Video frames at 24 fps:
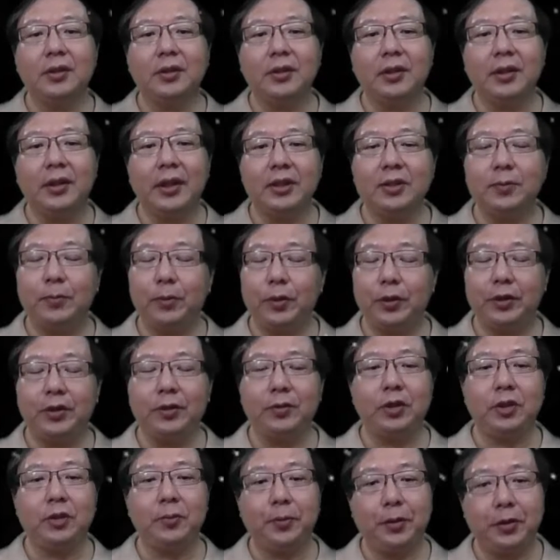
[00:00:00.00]
the next pointer
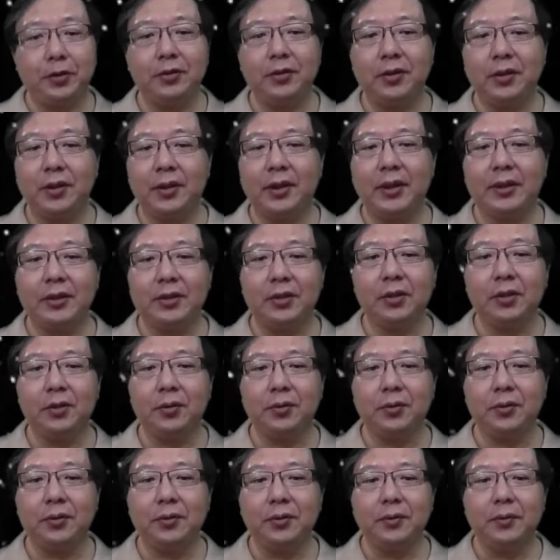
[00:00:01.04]
which points to the next
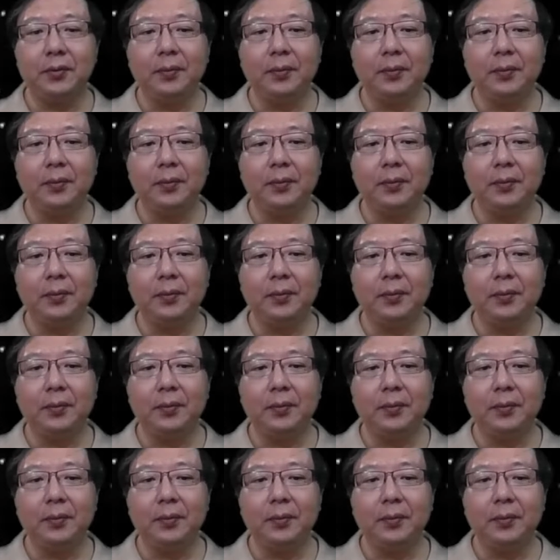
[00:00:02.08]
node.